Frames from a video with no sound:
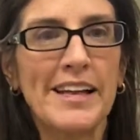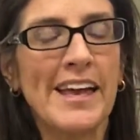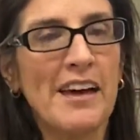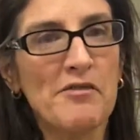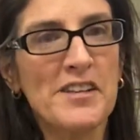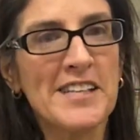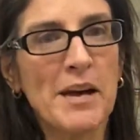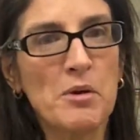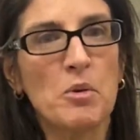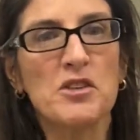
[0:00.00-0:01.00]
that every
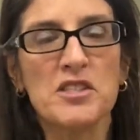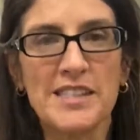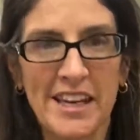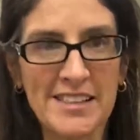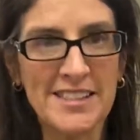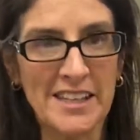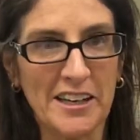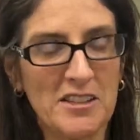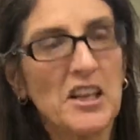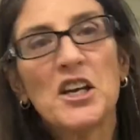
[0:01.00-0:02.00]
time you would taste
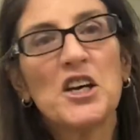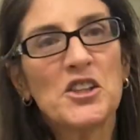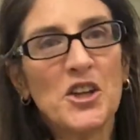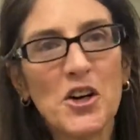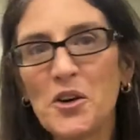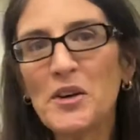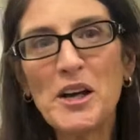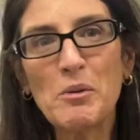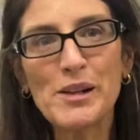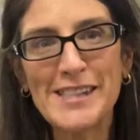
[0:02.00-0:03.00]
it, not
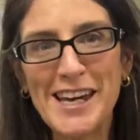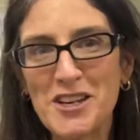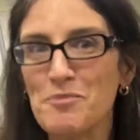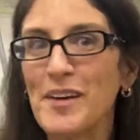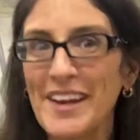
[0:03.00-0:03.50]
only will take you